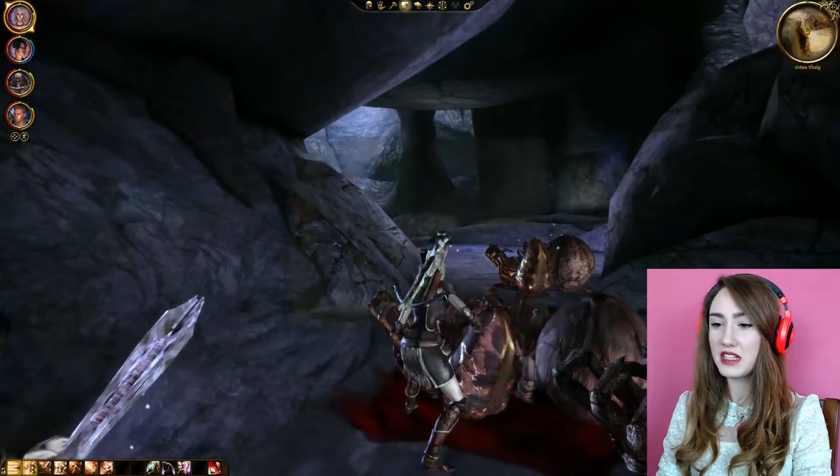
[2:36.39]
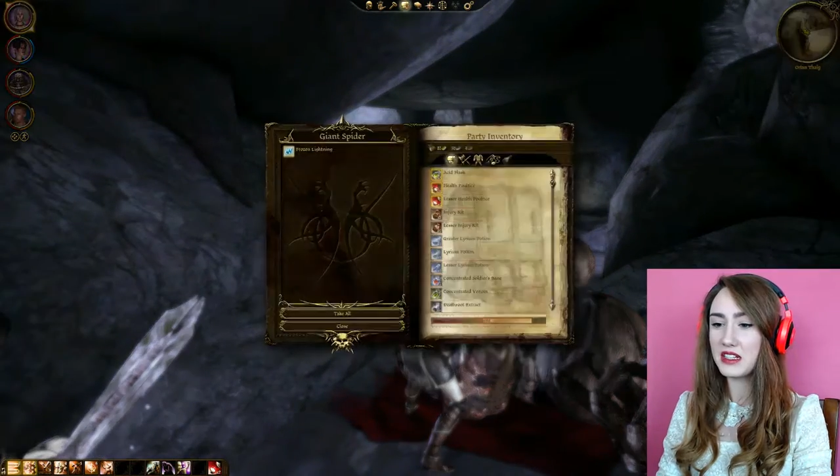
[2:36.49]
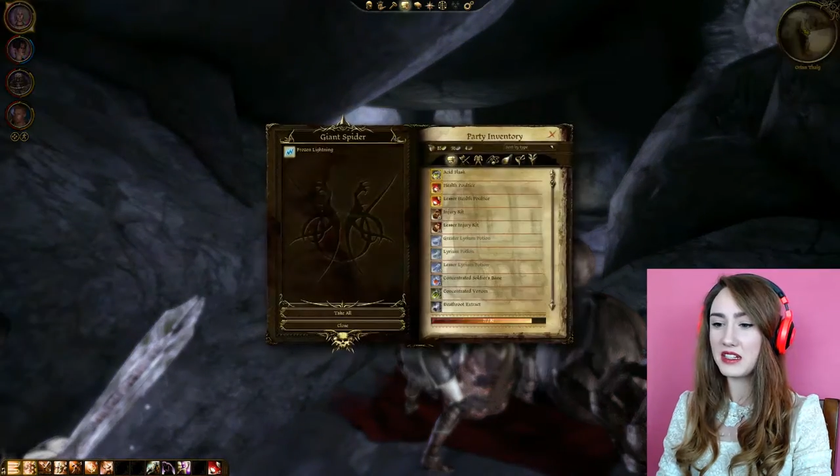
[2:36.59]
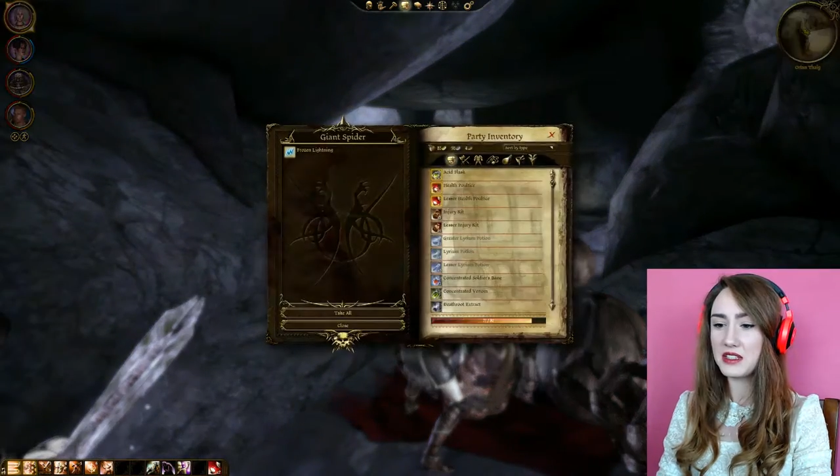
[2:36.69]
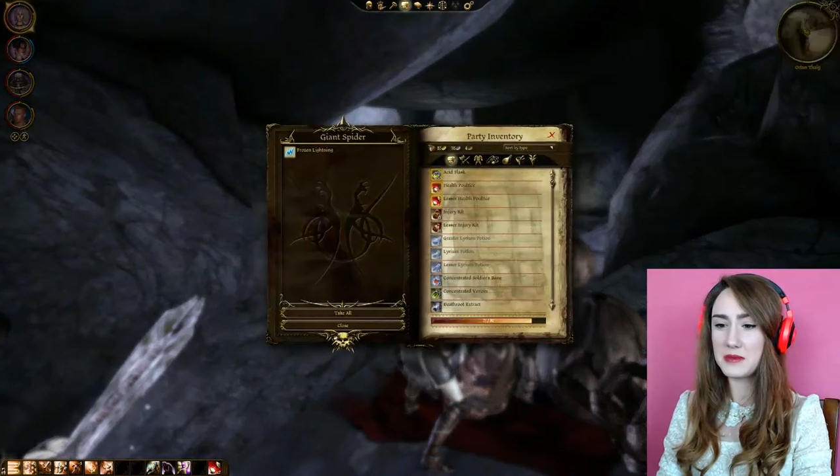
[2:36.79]

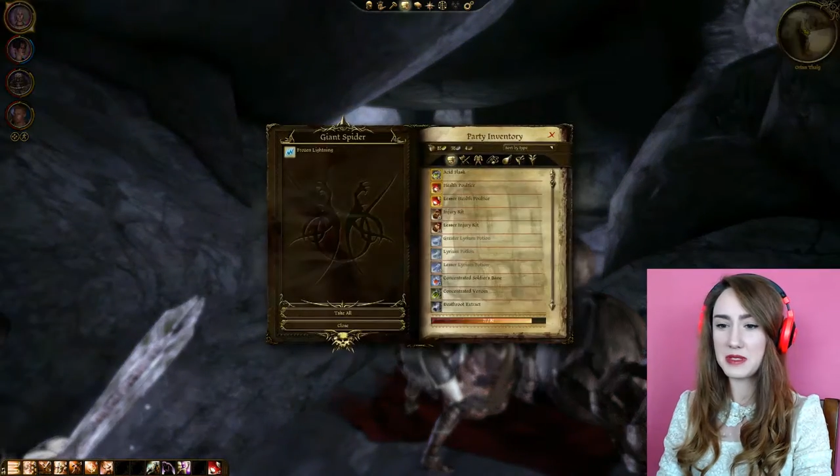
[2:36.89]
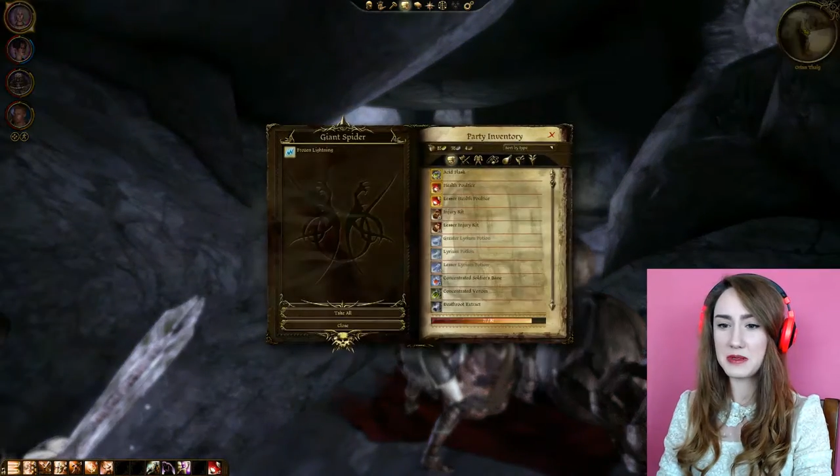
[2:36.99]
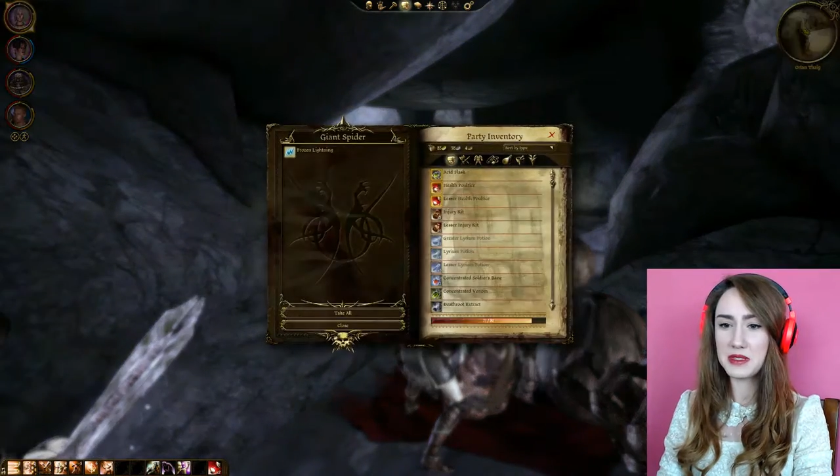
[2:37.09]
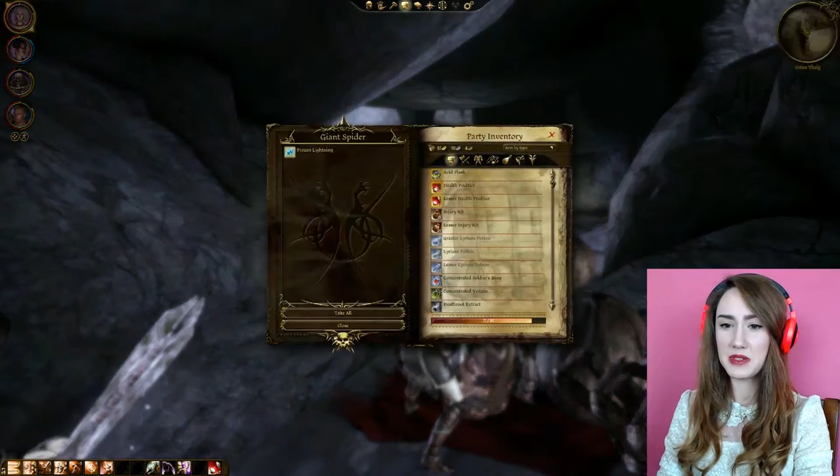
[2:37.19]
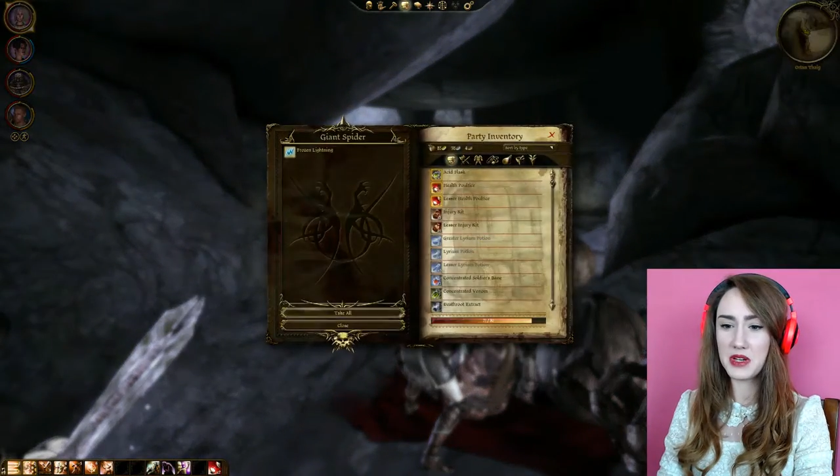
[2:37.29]
Oh, and so
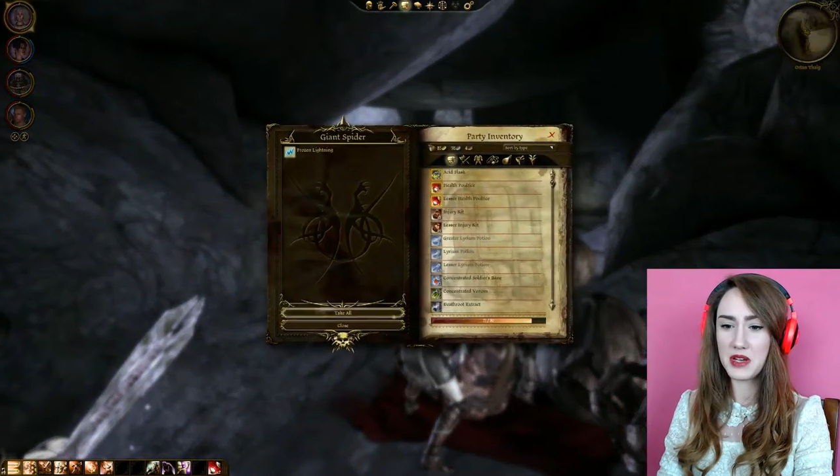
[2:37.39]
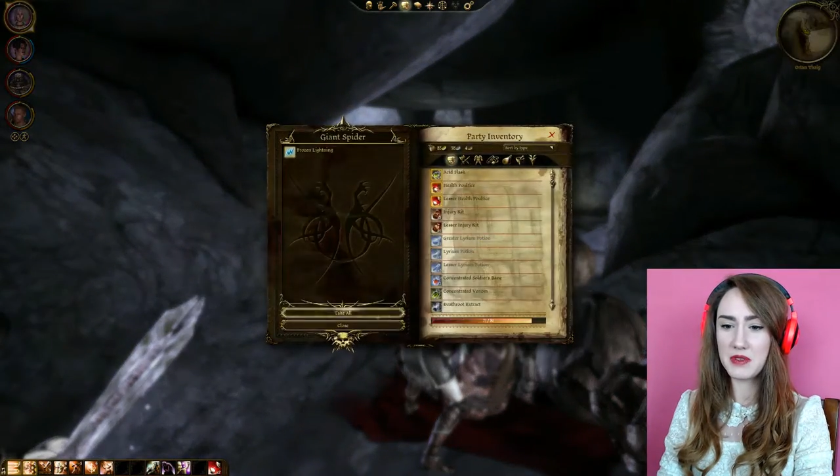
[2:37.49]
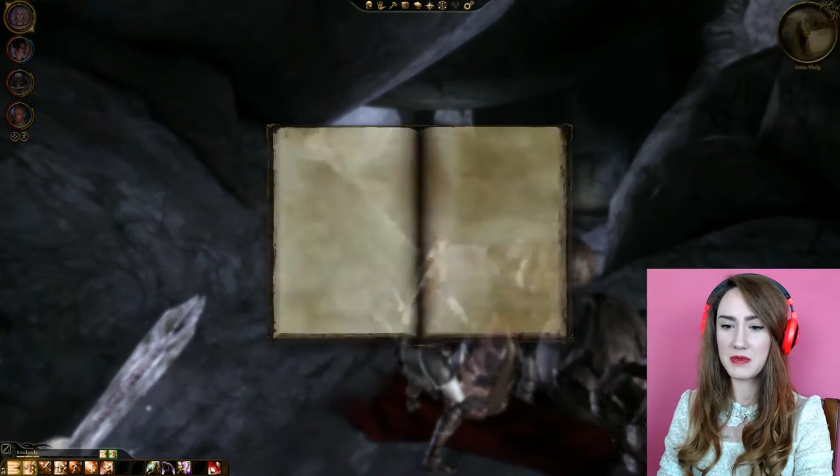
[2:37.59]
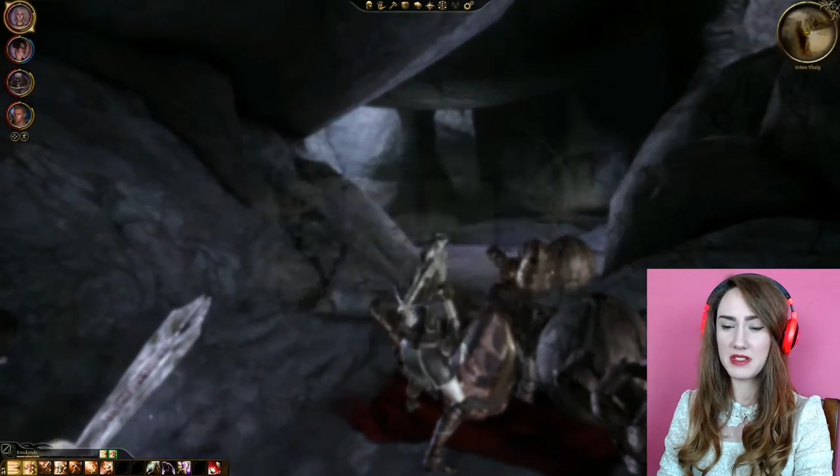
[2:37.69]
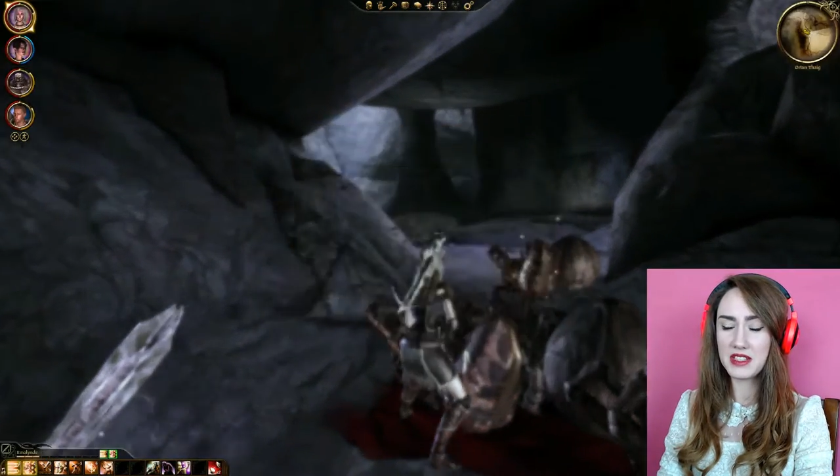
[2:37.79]
I shall.
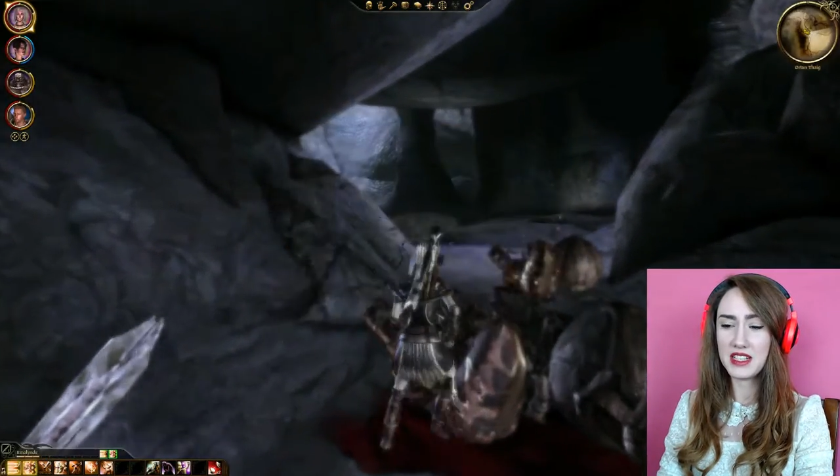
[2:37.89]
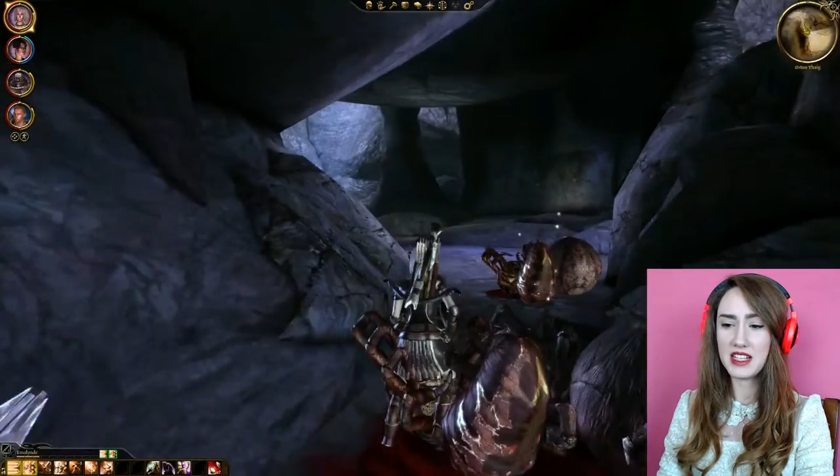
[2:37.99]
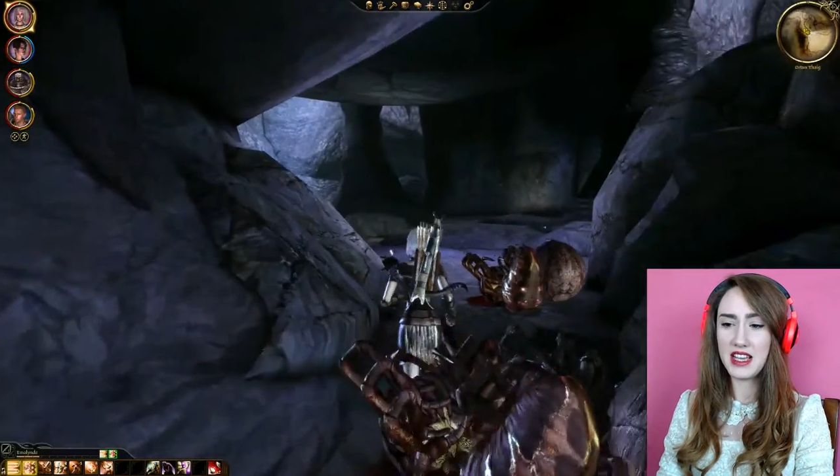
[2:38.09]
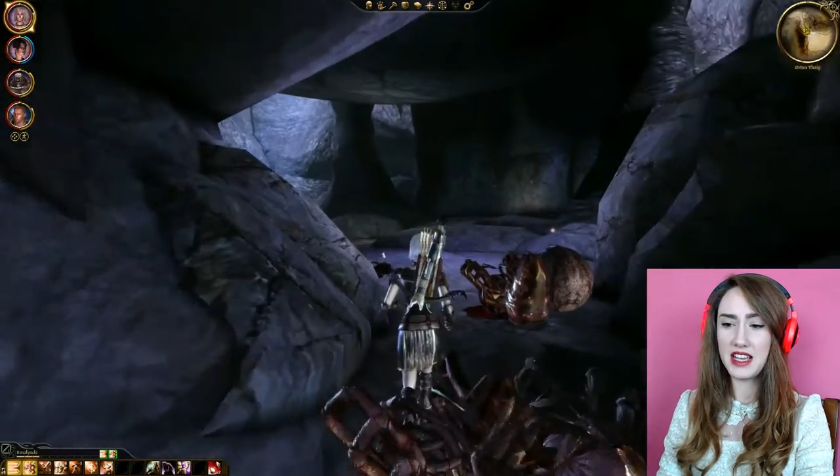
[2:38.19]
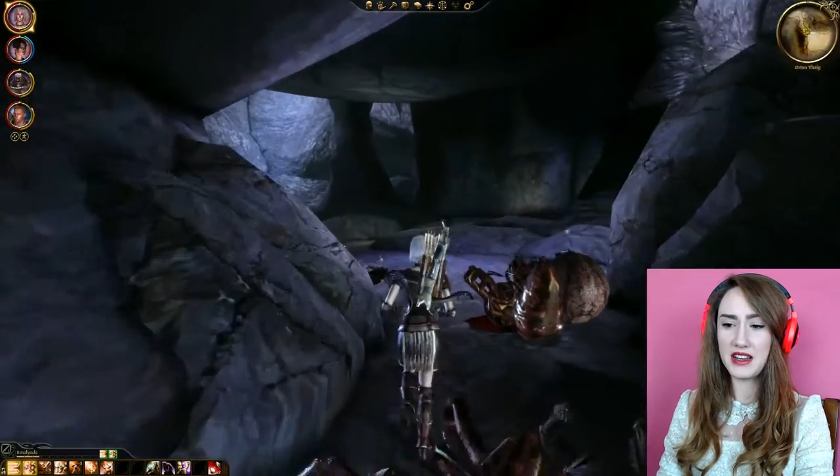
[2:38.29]

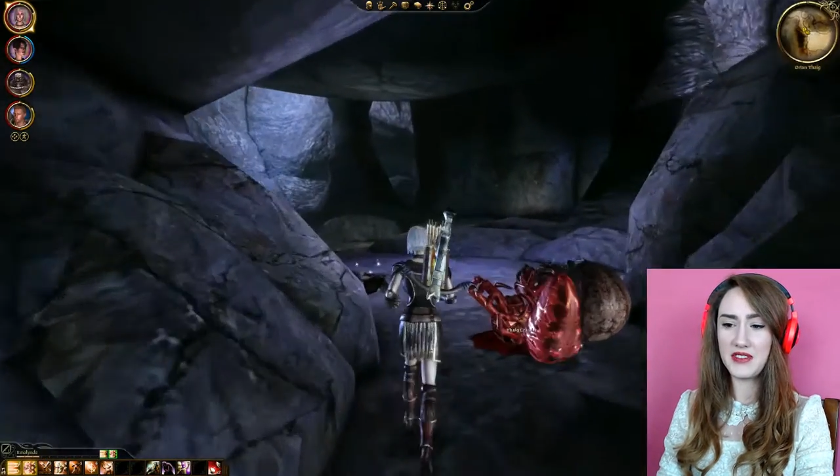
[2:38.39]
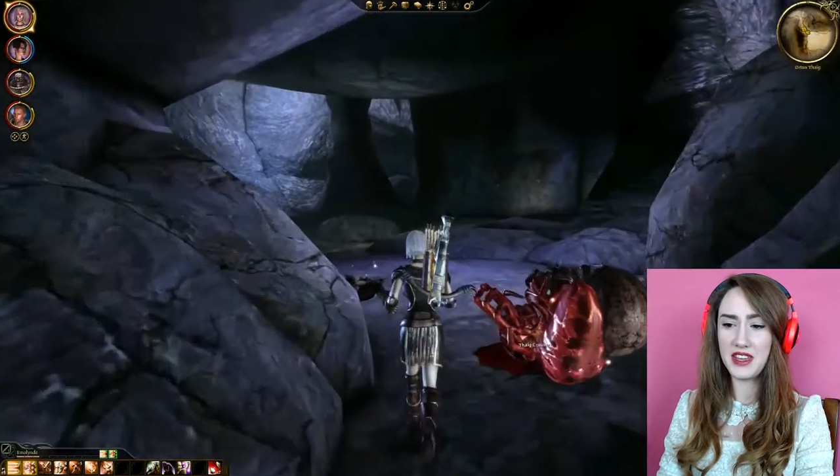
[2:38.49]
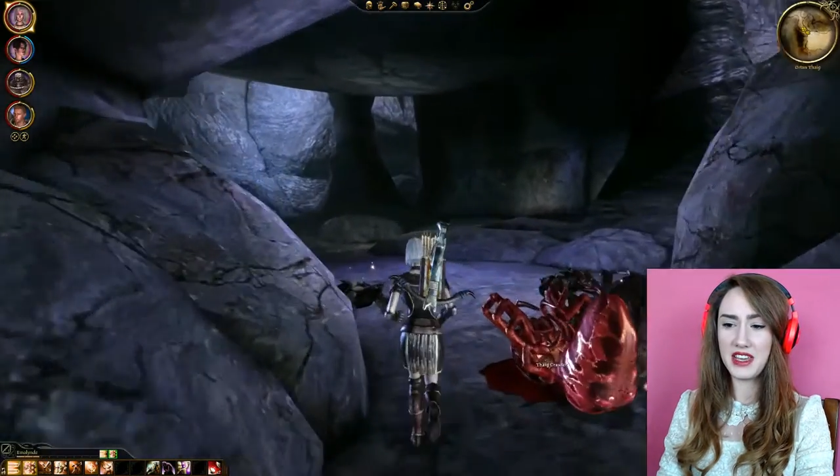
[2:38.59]
I don't even care.